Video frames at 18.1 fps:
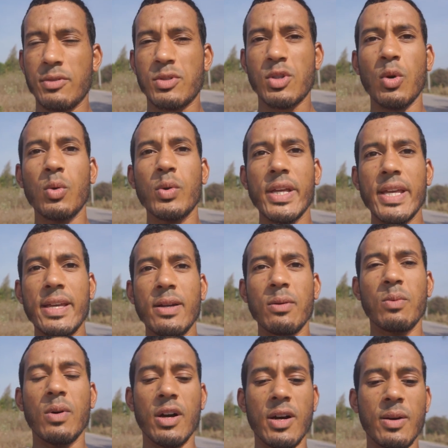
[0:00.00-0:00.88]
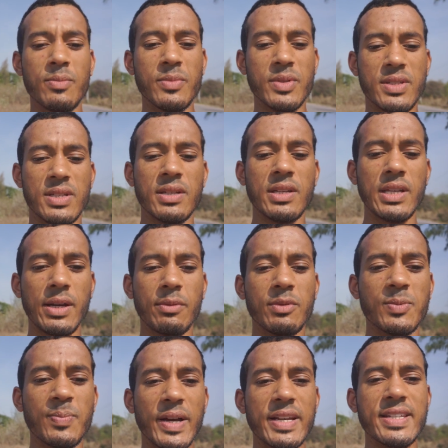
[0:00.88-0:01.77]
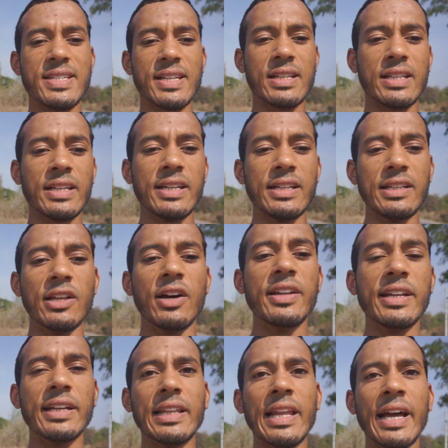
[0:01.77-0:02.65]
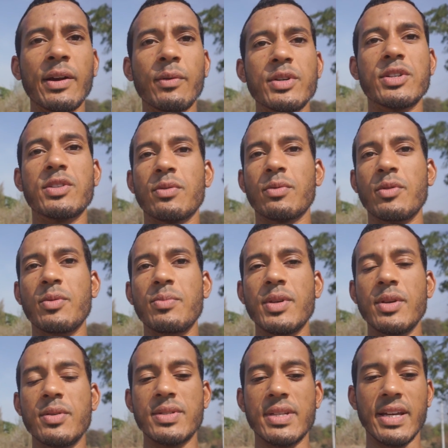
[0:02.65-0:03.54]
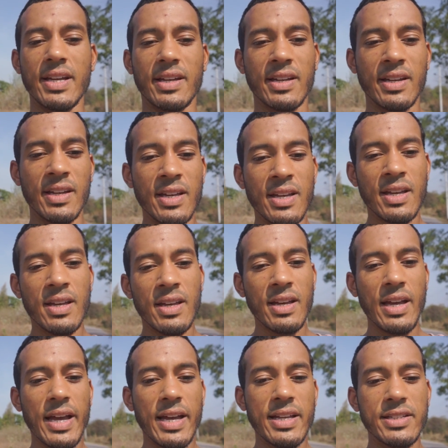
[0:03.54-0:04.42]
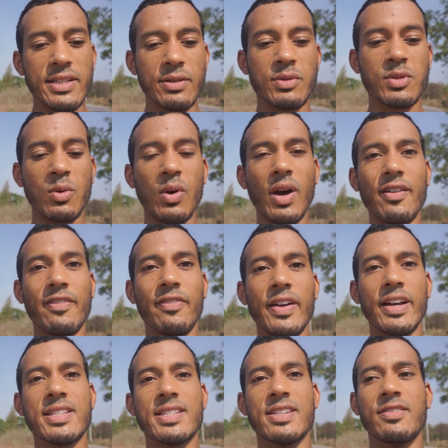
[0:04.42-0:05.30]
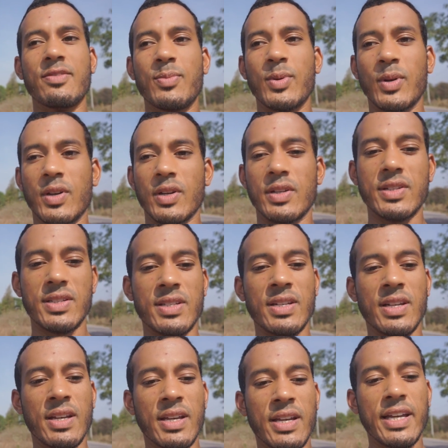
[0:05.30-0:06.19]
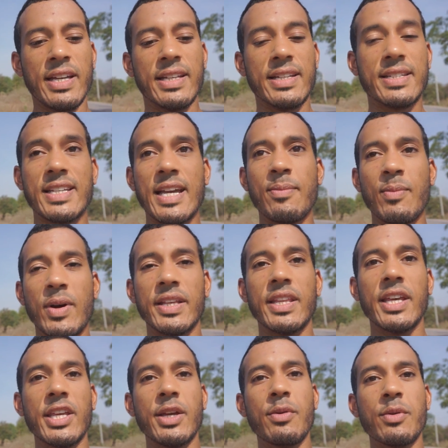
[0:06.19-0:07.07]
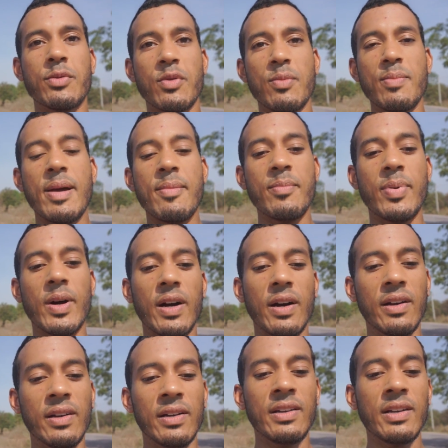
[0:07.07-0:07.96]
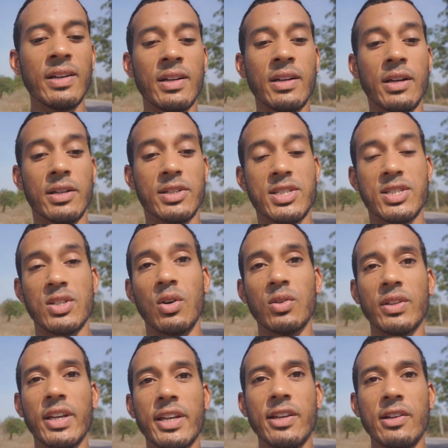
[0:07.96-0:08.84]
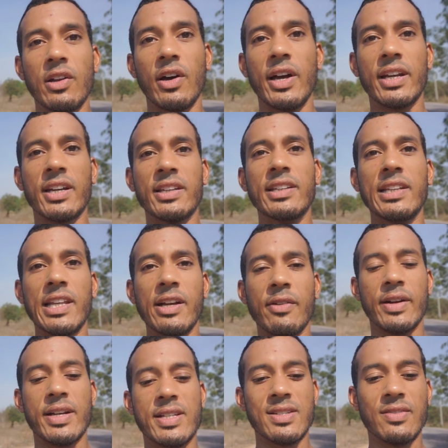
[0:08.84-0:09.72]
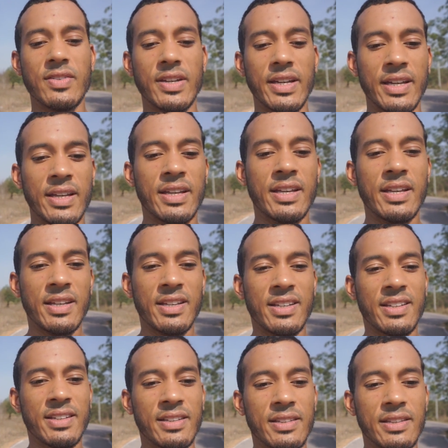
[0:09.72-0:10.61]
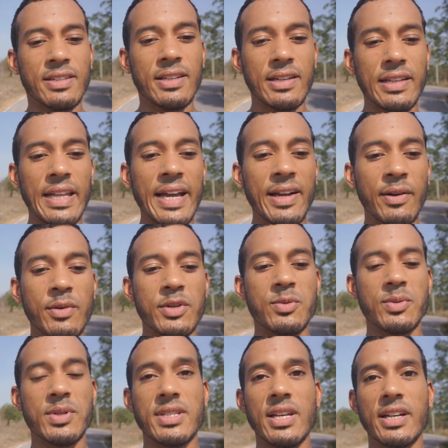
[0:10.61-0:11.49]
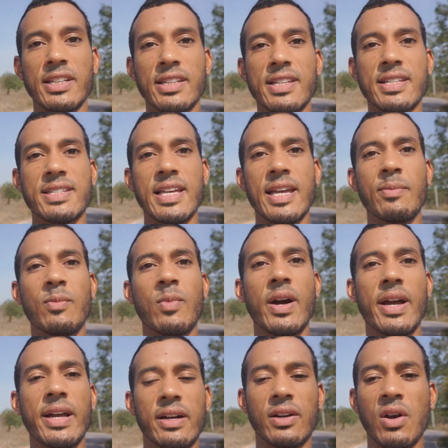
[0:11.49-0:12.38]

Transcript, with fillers: It was called yeah. Earworms. It was basically learning language through music. And it was quite effective because in the same way that you would remember a song that you like and the lyrics of it, the language was done in the same way.